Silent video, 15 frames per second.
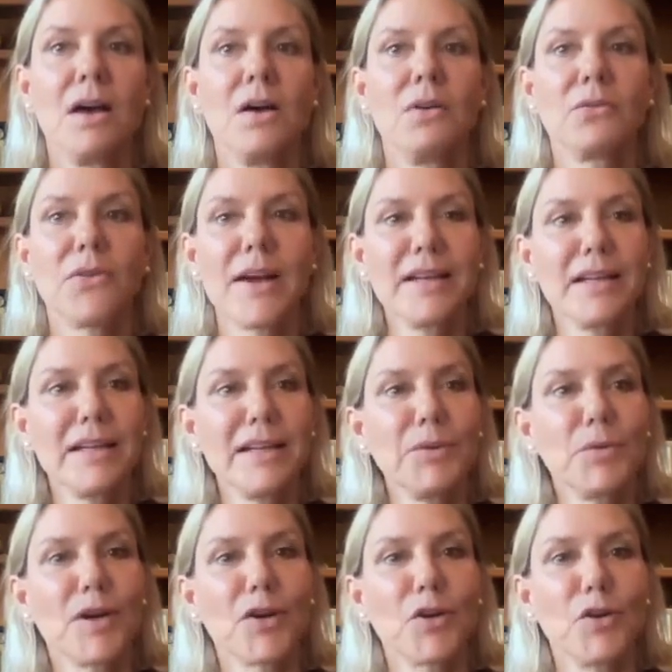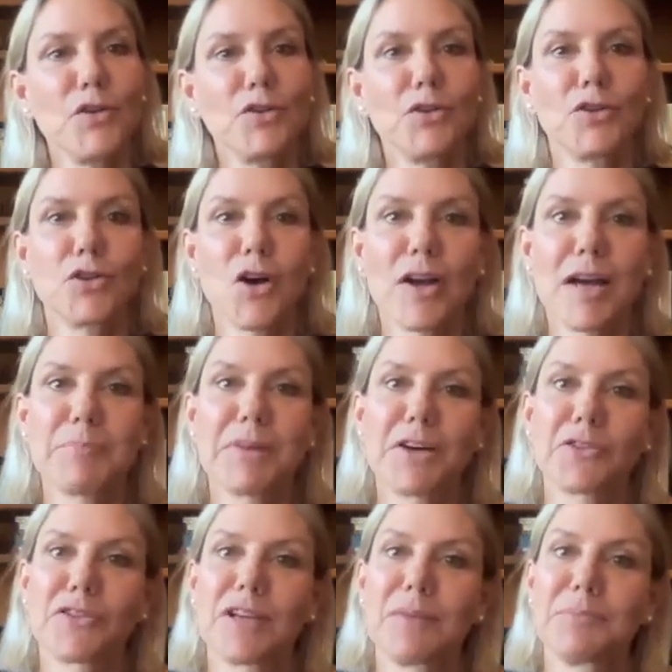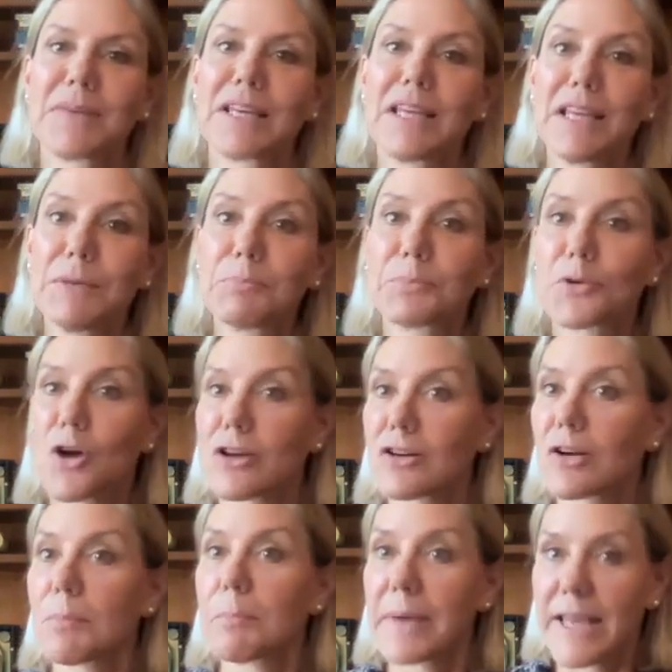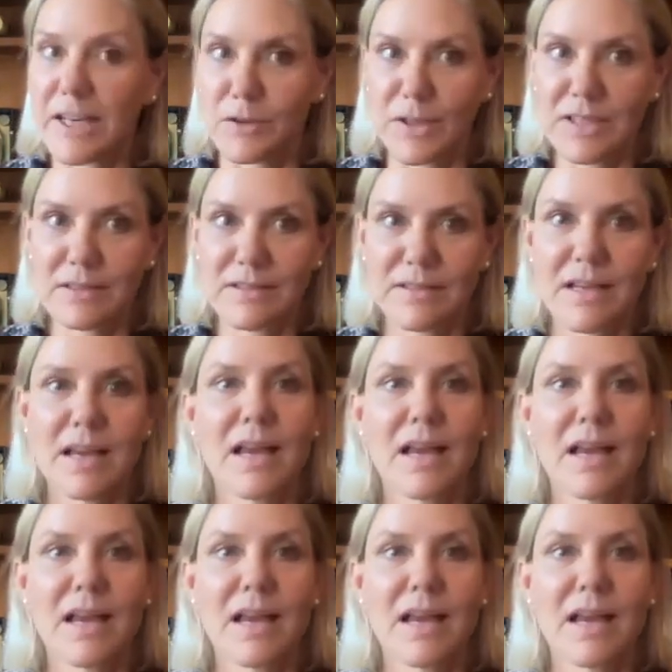Finally, we're going to talk about some key product pairings